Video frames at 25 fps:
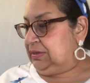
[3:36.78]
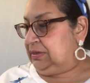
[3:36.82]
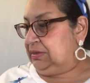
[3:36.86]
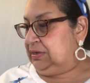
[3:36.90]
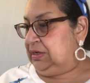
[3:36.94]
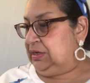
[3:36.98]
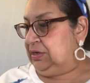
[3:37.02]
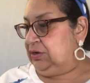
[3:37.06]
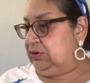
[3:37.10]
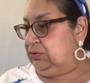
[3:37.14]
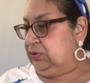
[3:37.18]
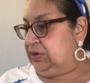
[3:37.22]

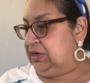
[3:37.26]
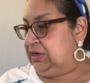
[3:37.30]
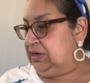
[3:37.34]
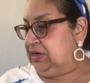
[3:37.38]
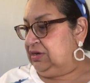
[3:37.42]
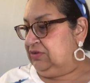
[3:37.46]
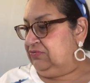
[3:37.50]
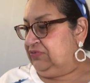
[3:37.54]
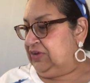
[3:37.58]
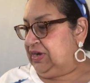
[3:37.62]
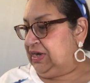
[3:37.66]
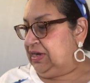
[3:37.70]
you know, and
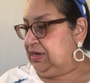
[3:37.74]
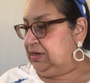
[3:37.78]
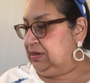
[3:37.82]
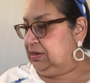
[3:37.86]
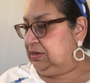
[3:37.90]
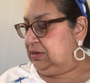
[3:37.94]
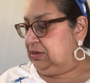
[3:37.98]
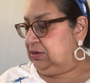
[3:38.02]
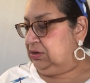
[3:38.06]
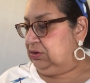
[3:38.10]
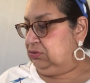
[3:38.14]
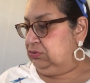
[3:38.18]
if I,
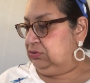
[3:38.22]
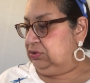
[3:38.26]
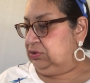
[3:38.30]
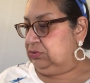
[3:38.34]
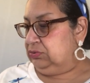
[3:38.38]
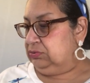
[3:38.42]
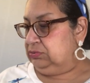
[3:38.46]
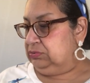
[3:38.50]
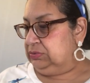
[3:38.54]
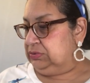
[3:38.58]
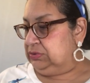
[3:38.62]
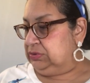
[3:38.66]
you know,
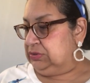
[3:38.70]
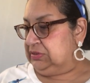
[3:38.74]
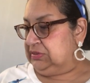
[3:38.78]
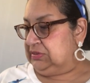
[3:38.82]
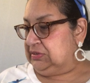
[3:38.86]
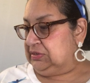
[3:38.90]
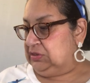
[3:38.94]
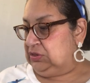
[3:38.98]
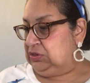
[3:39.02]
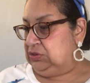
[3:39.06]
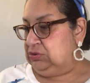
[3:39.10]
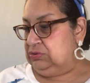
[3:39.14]
don't
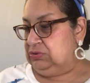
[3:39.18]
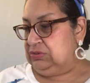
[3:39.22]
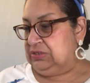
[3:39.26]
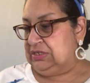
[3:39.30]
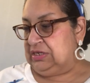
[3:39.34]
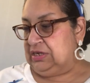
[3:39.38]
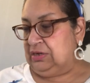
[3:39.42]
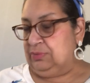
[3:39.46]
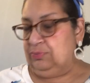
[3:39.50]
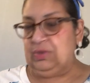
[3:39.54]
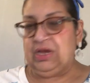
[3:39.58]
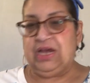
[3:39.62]
use
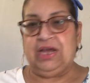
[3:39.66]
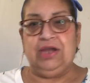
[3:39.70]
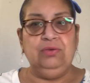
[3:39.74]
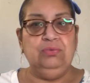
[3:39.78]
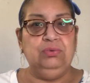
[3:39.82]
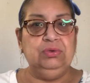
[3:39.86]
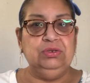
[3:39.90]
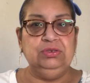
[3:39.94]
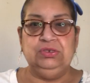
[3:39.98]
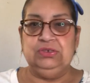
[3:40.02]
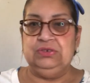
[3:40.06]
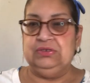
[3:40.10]
them, I
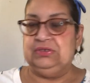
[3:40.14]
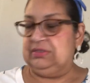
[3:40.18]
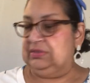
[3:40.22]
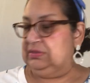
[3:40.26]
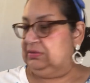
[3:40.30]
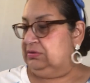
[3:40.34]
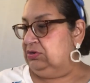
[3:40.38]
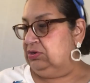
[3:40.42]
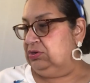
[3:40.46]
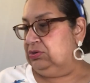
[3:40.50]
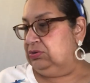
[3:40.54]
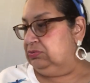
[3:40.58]
will
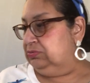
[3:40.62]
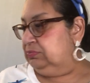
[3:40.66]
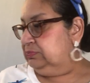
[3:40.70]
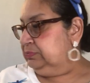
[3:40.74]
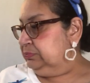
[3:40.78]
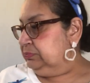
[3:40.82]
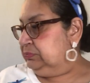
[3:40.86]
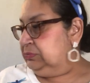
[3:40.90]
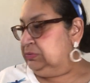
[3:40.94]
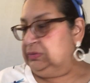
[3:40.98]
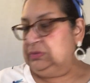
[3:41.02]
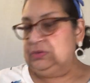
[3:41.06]
just, you know,
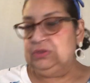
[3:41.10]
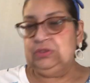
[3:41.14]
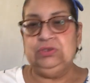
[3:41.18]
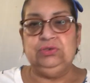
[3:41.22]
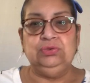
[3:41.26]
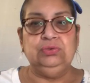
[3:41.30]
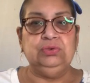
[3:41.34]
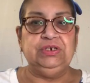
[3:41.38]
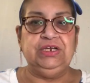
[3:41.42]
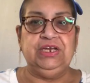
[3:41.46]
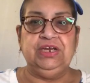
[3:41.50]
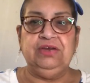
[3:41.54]

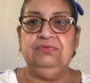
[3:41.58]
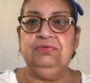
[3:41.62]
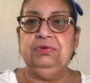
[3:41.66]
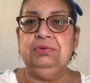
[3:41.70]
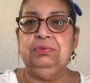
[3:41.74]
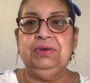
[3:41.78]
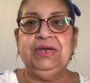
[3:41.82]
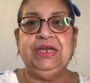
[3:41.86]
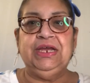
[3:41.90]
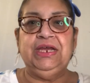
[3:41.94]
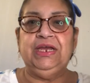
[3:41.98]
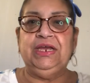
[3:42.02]
do a
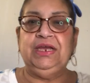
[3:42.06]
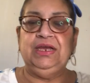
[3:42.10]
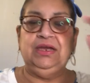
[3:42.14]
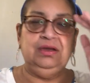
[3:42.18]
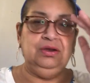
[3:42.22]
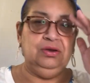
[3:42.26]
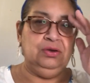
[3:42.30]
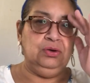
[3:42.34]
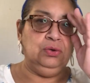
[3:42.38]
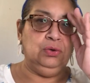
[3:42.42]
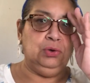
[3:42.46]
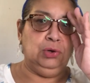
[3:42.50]

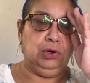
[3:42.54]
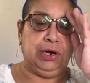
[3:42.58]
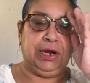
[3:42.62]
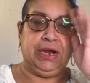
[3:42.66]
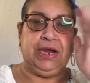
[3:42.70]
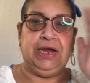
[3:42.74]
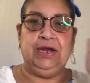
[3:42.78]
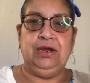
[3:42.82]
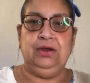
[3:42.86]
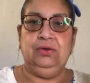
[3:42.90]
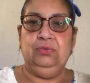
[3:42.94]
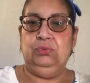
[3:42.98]
giveaway, or
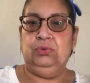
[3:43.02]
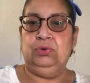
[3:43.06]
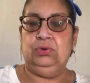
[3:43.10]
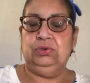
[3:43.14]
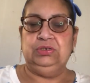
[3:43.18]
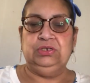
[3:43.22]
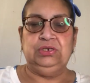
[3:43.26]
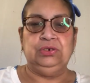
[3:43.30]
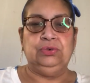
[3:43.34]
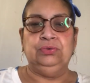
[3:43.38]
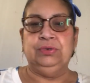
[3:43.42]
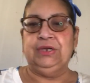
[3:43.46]
I will
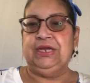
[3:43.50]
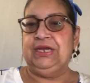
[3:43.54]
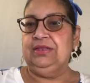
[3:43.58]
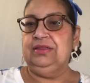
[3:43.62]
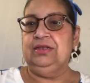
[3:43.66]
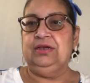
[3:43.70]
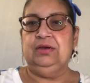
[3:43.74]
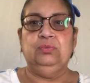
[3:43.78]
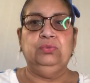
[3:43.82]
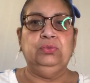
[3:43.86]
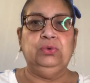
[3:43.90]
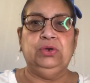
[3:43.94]
donate
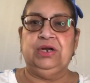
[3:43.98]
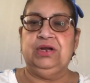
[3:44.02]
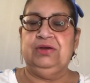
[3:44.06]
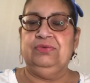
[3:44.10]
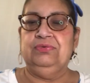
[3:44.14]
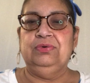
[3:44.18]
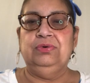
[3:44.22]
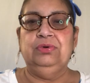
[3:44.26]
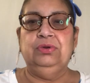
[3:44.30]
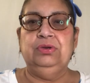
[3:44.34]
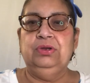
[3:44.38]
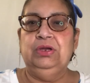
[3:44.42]
them,
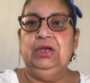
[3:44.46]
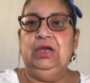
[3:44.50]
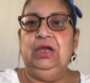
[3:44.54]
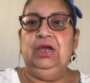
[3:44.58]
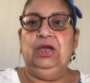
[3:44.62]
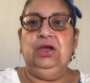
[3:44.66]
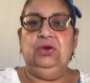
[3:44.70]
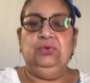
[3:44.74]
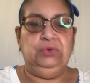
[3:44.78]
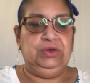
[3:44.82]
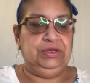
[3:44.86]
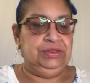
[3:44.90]
whatever,
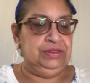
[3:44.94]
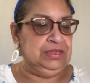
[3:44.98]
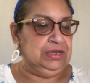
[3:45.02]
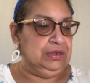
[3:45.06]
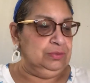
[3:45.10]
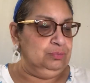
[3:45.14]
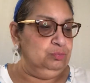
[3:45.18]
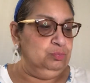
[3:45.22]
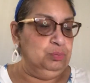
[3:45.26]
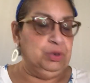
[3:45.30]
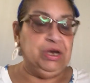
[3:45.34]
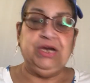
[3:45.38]
with
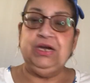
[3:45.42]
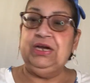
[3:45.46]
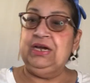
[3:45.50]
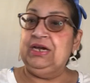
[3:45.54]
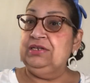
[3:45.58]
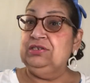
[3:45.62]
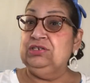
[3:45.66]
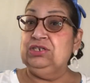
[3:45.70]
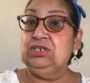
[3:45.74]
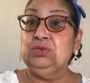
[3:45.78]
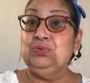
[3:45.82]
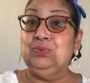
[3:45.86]
them. But
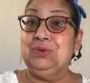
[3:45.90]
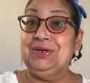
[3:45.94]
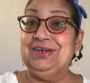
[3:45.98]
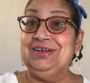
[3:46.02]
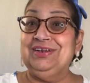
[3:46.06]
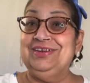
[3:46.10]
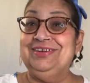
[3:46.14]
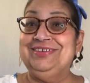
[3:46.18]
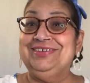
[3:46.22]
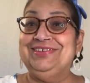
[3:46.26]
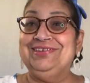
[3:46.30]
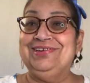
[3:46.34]
I just
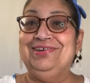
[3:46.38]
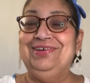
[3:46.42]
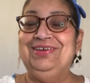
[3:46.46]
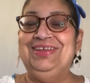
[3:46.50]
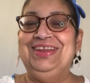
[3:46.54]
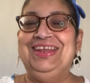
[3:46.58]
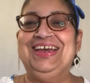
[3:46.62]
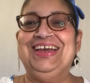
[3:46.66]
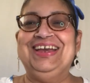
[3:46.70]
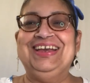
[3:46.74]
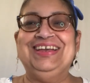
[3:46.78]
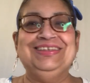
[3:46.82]
wanted to show
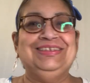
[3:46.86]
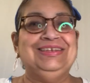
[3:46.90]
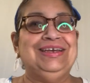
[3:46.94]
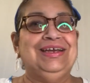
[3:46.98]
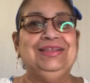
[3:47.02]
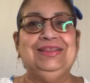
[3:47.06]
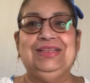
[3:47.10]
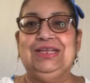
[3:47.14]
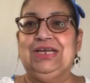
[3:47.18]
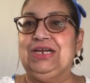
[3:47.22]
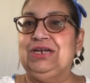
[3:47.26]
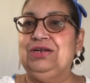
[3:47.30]
you that because
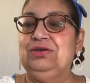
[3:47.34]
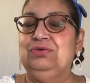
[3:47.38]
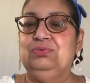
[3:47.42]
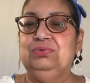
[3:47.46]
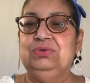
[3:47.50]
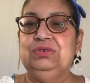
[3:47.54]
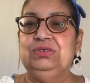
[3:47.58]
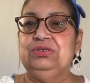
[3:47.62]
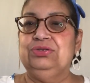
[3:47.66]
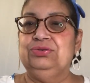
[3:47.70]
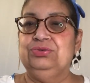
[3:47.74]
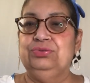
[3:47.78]
I thought it
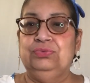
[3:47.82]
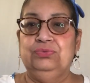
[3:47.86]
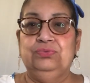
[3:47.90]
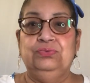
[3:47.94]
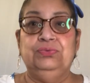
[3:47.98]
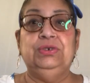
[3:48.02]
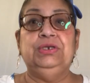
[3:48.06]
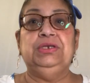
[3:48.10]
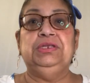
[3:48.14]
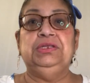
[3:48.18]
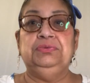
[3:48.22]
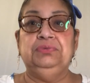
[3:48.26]
was
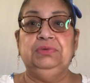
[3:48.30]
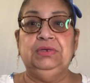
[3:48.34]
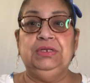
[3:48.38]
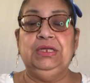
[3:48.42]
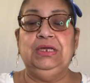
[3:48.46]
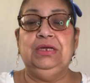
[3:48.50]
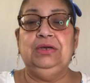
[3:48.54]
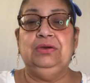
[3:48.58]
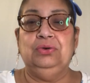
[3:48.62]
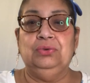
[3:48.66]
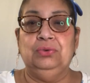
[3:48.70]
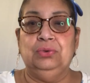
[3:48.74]
really,
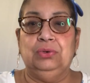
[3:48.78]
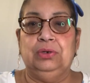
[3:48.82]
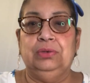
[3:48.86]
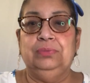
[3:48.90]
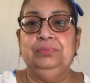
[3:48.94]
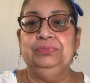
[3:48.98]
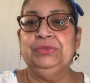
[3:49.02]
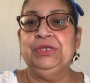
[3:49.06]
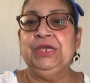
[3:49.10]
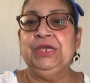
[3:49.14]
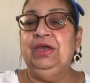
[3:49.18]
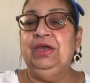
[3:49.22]
really cool,
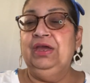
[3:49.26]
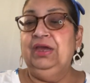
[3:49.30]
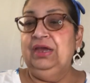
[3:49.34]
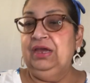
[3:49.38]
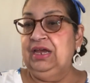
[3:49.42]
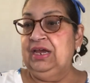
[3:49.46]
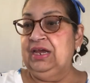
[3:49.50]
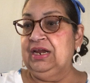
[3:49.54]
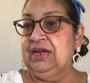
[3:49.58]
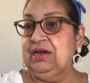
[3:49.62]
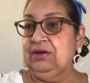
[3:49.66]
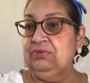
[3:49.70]

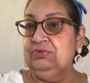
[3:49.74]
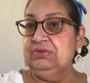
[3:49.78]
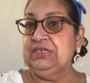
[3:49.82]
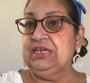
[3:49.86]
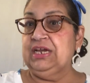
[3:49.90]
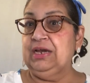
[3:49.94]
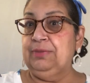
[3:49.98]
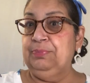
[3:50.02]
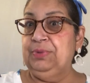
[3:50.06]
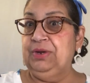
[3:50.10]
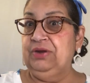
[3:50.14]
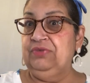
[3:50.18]
and I was
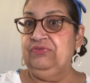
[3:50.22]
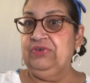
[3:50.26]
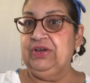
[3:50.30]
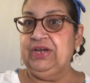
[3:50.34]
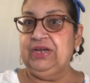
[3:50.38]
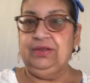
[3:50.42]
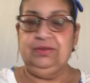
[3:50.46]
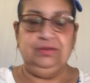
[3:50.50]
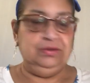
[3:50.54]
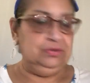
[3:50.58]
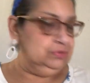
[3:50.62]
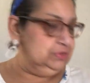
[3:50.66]
happy to
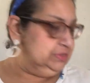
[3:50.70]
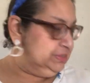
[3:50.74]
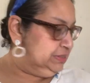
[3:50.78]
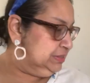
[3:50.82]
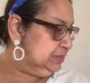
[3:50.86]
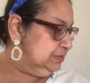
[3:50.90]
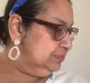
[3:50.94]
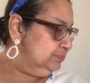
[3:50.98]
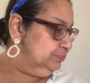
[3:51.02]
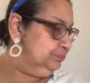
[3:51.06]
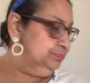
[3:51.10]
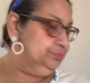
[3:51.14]
find those.
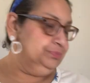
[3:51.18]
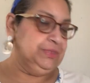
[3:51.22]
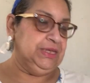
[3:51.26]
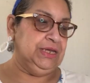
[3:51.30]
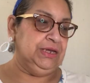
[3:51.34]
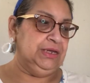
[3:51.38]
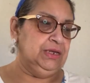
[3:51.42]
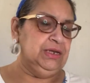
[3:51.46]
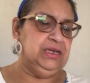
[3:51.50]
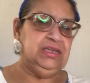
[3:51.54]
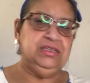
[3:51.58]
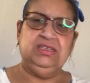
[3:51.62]

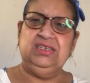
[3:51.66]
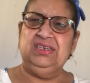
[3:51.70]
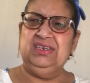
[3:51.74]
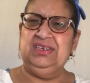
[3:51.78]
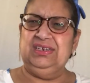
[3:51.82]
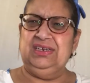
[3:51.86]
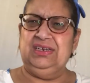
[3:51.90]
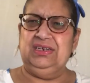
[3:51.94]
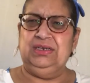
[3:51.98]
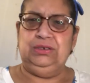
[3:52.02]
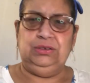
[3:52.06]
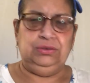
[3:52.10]
And it's
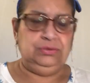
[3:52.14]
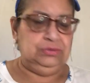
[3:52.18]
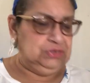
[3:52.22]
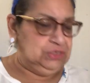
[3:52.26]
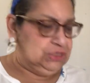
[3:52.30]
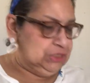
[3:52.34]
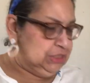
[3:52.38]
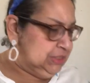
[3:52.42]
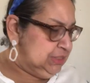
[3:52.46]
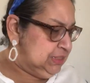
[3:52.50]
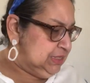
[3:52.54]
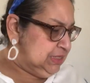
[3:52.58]
at
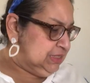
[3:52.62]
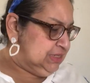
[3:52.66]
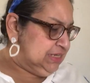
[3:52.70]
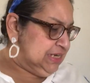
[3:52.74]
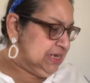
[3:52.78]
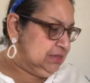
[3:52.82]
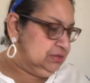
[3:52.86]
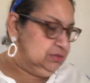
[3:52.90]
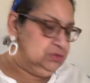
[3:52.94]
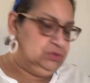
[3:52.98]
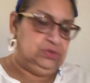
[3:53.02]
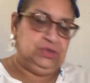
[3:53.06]
usually a
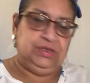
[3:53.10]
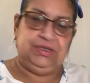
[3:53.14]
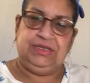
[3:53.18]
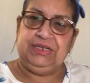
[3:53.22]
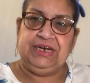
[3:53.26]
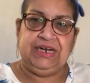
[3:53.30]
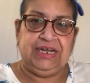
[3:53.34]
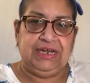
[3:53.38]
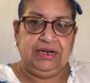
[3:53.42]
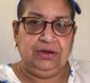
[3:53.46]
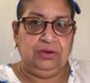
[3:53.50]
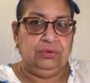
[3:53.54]
Dollar Tree
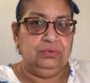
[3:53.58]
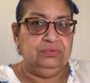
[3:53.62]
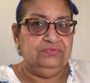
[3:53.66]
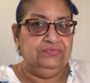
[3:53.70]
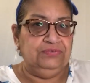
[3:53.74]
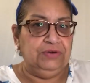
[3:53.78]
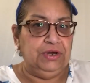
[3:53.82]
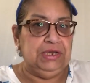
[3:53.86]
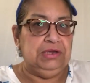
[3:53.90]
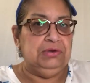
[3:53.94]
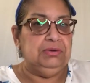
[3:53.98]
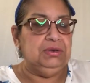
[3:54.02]
that I don't
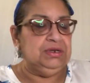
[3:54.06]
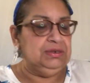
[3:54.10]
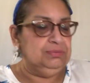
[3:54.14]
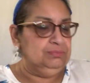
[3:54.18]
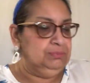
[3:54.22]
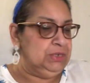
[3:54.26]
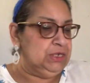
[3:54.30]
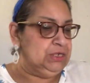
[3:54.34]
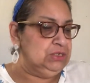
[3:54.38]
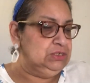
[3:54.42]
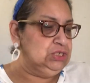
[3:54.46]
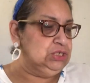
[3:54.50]
frequent
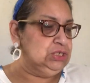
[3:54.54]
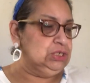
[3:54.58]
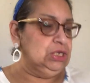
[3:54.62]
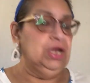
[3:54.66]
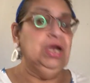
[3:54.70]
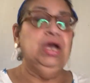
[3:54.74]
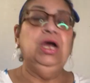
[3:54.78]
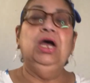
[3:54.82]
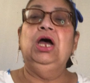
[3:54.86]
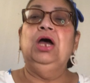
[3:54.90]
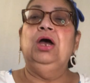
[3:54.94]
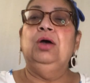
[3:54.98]
much,
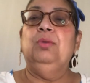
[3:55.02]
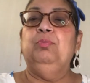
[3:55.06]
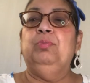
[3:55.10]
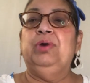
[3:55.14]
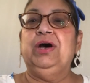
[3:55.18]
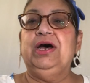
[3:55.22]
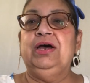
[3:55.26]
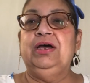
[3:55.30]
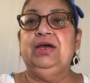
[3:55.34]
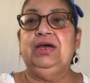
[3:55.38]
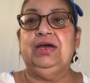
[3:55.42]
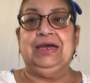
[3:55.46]

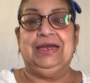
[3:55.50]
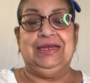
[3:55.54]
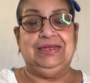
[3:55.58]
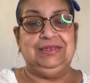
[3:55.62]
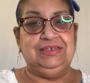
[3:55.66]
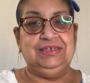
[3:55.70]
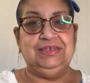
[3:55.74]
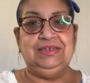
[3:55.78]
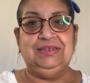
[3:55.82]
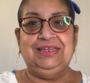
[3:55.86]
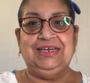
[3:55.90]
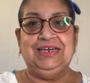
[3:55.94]
but I
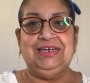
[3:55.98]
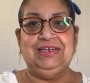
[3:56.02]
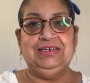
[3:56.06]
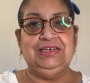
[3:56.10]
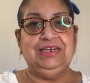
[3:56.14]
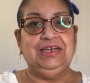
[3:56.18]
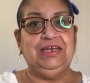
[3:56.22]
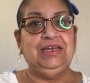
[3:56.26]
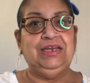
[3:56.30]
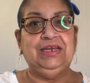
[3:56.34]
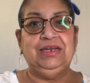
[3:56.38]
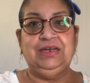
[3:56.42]
did that
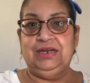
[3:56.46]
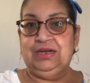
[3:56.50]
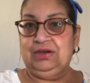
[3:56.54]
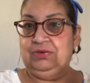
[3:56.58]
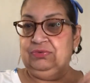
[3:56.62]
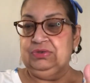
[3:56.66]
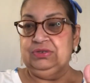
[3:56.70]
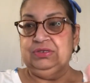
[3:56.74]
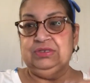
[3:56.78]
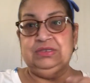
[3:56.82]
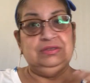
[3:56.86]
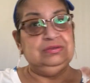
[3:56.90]
day and I
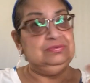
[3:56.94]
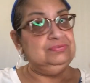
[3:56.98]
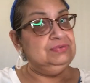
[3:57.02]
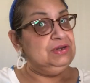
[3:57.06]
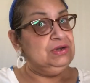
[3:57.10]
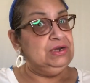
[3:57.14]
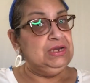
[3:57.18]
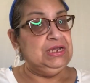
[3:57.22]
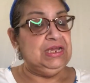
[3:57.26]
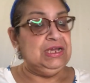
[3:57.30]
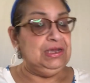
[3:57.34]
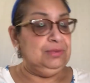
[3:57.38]
was
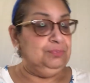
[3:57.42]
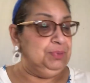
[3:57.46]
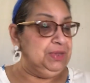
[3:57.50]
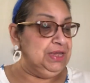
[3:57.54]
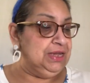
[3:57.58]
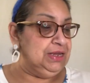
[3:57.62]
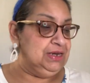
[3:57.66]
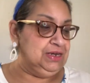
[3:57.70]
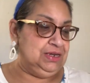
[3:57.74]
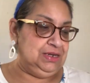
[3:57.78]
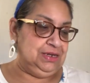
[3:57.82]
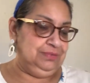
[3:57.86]
very happy
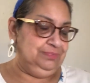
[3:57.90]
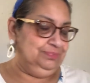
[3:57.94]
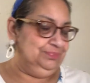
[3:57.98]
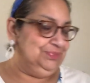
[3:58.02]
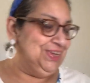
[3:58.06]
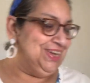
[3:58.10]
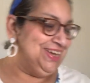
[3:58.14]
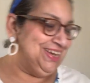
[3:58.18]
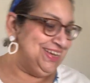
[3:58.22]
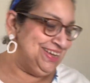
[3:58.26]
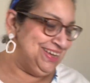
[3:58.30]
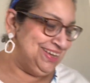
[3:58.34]
I did.
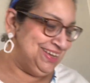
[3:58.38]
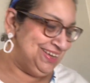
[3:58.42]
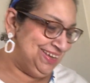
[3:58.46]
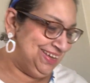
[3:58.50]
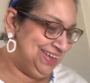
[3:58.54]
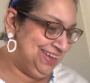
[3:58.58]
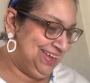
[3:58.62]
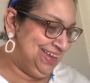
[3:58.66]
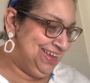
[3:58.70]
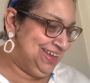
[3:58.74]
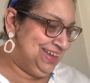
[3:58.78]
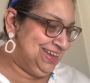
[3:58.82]

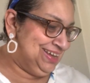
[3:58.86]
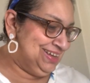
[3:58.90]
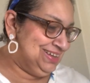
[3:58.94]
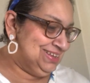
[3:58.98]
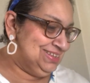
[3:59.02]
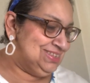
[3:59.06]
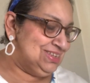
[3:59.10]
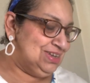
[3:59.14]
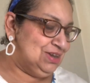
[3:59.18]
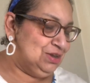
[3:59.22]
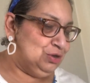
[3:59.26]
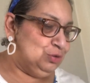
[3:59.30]

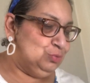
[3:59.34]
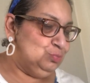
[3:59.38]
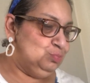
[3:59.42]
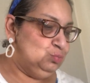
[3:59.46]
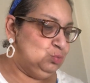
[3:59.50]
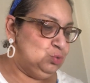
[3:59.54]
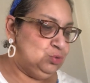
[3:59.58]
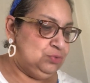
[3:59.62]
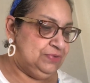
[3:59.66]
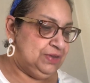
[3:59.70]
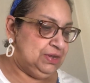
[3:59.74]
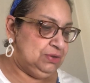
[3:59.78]
So
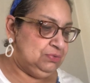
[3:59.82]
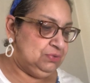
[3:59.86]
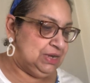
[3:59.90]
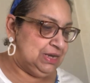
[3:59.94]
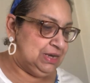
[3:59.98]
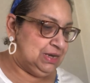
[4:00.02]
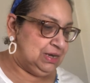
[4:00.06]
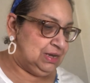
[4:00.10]
moving right